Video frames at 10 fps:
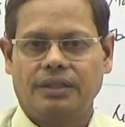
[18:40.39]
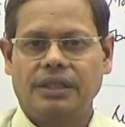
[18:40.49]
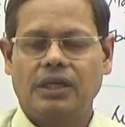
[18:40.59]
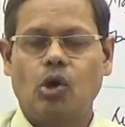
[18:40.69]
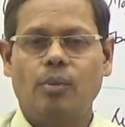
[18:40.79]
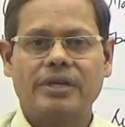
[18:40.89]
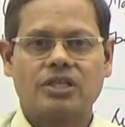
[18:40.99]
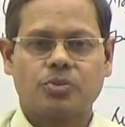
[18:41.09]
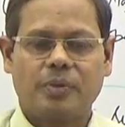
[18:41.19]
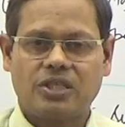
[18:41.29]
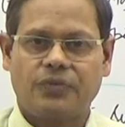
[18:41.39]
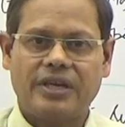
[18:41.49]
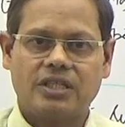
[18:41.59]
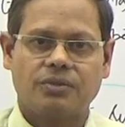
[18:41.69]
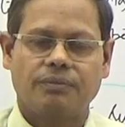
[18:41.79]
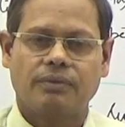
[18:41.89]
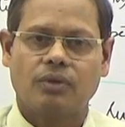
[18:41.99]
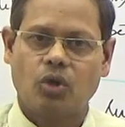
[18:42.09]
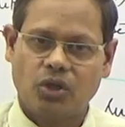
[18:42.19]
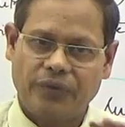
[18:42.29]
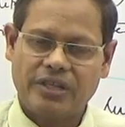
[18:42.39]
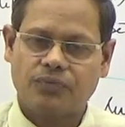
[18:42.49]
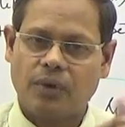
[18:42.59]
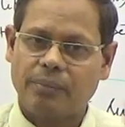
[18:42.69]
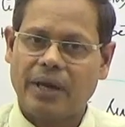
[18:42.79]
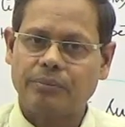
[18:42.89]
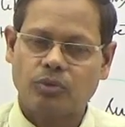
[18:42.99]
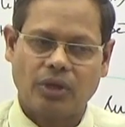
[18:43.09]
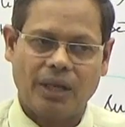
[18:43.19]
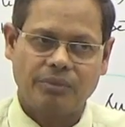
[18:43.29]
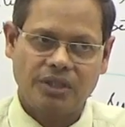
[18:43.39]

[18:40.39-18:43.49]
The government specifies, notifies from time to time,